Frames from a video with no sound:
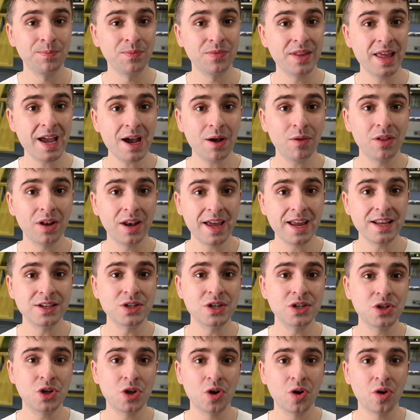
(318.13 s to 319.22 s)
Now the
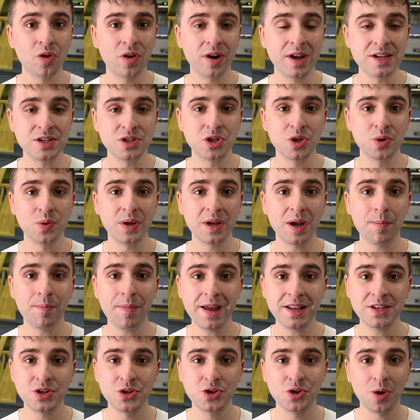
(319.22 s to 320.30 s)
latest Cura is doing a
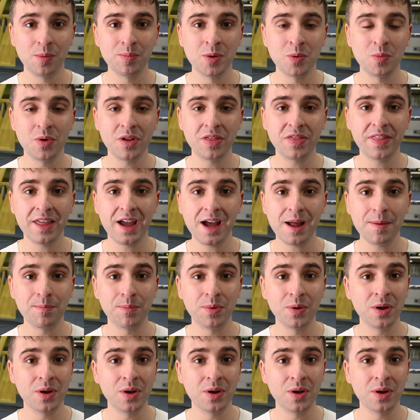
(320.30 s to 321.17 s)
better job with that,